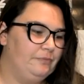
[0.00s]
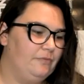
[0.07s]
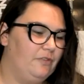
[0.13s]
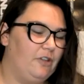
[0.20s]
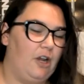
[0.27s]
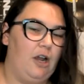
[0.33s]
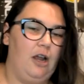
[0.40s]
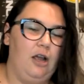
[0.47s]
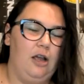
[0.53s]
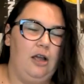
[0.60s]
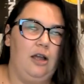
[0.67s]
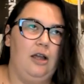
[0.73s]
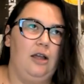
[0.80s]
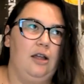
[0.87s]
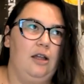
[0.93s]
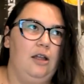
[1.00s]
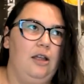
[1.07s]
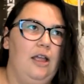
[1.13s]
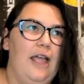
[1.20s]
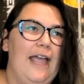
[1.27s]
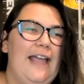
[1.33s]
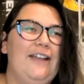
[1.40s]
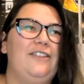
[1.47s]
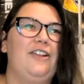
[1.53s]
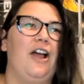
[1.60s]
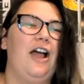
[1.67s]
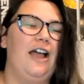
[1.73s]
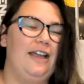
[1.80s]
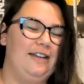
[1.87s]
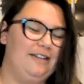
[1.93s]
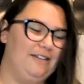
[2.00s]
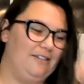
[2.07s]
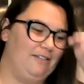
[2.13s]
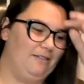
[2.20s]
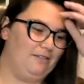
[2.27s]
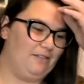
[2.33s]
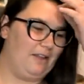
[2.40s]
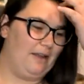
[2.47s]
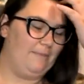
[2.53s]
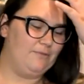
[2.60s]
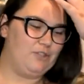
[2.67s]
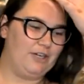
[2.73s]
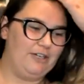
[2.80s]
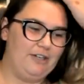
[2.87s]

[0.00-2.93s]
so- it's I'm trying to